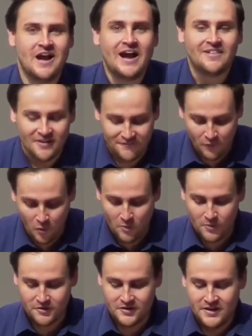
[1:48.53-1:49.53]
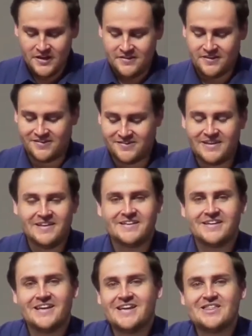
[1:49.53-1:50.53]
I look forward to
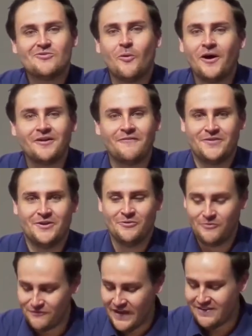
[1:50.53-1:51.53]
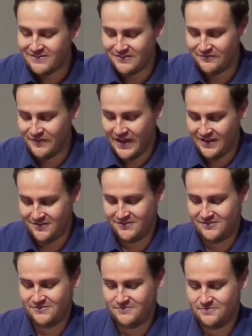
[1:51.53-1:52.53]
seeing each one of you face to face.